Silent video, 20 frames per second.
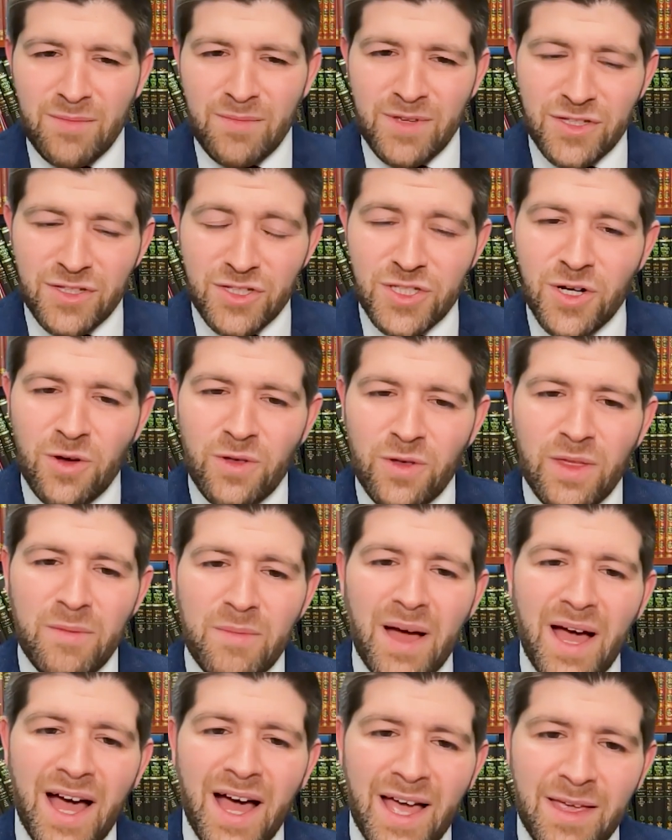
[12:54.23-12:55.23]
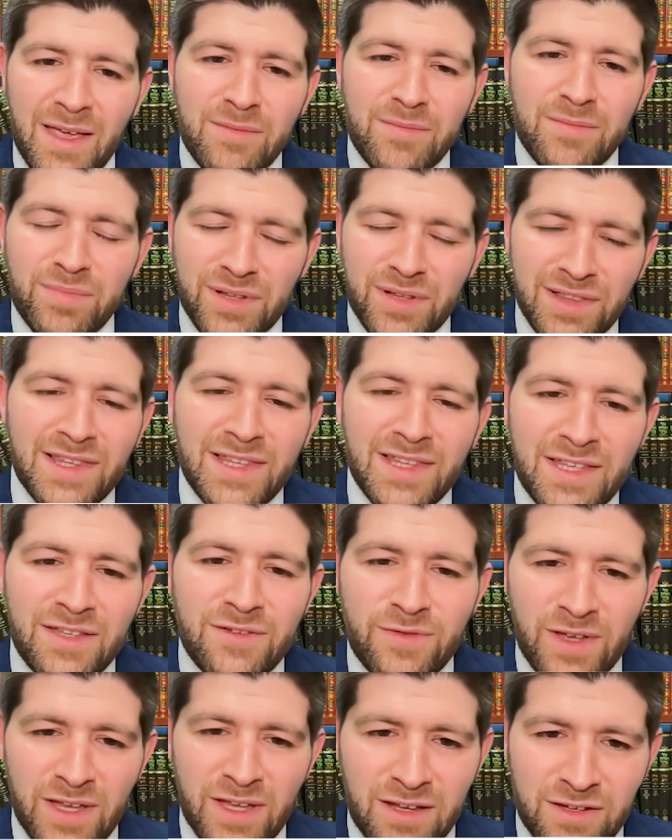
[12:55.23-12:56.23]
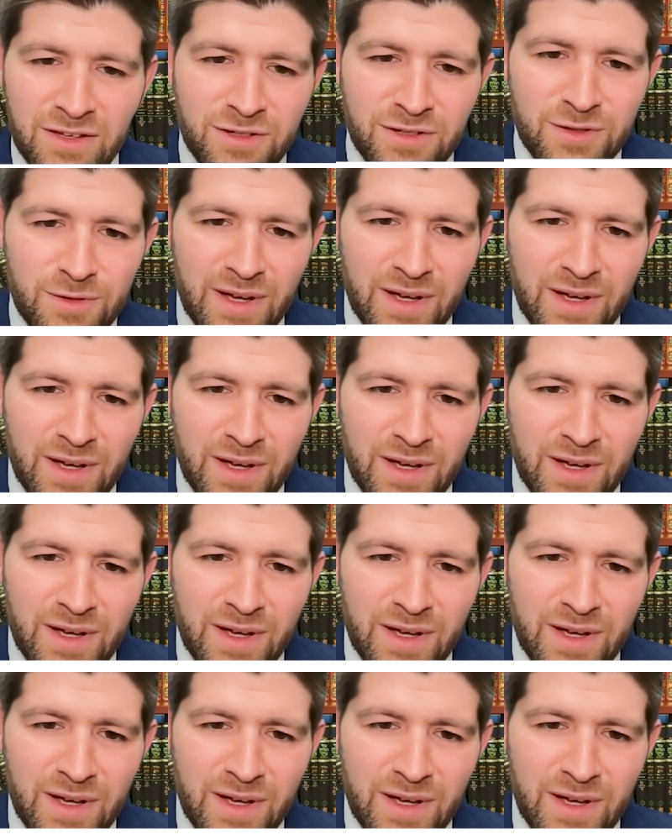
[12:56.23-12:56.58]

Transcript: and to show them, I believe in you.